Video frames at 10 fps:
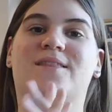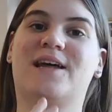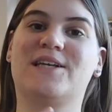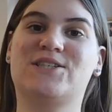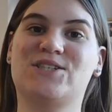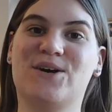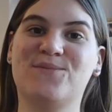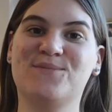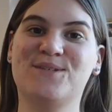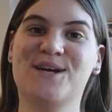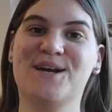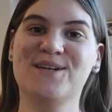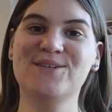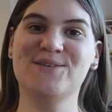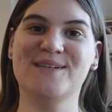let's jump straight
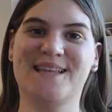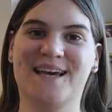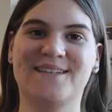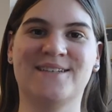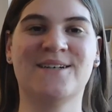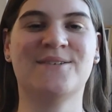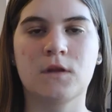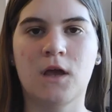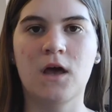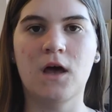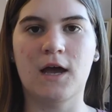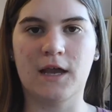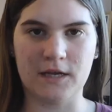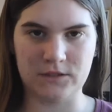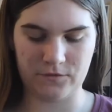into it then.
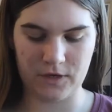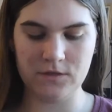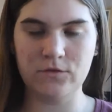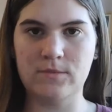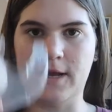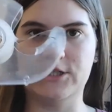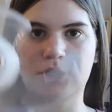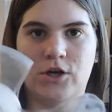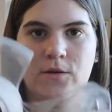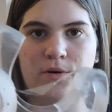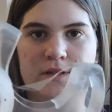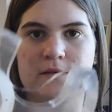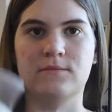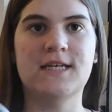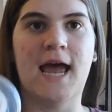Okay, so first of all, I'm actually gonna put
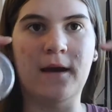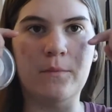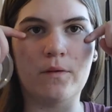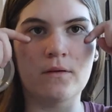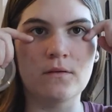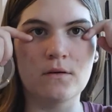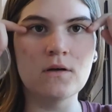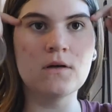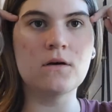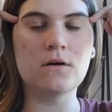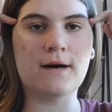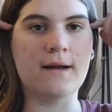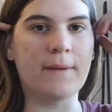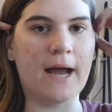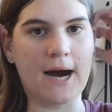some tape
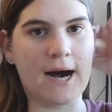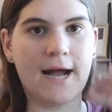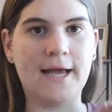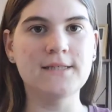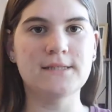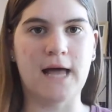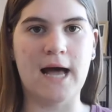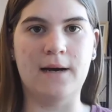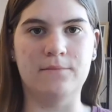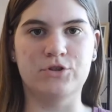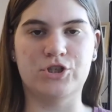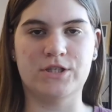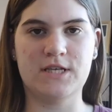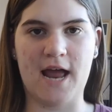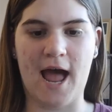on my eyes,
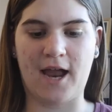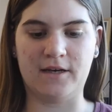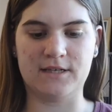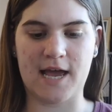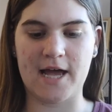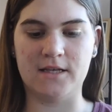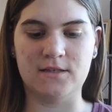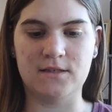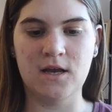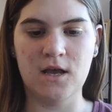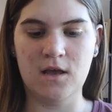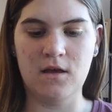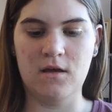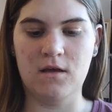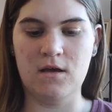just to act as
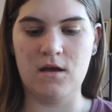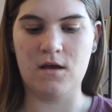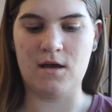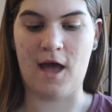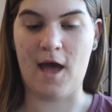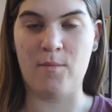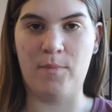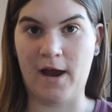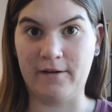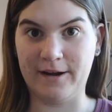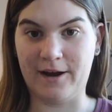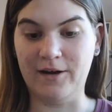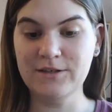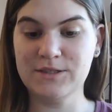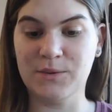a
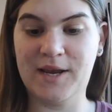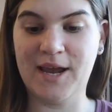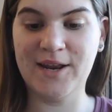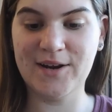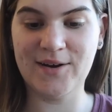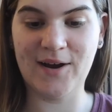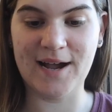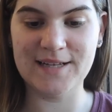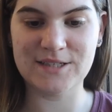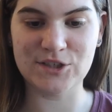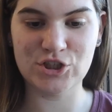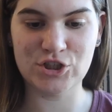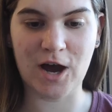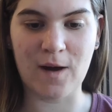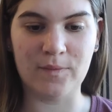barrier so we get a nice
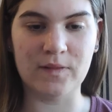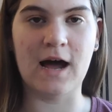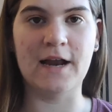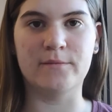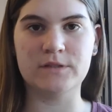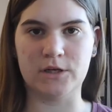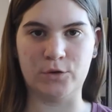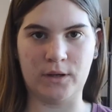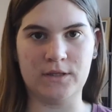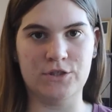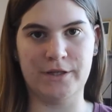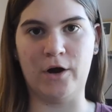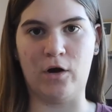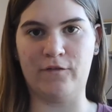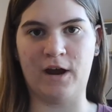sharp line. I'm just gonna quickly do
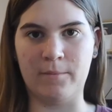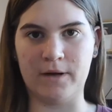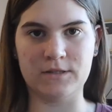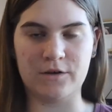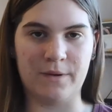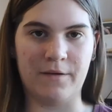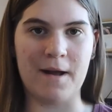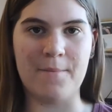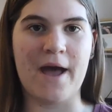that off camera, so I'll be right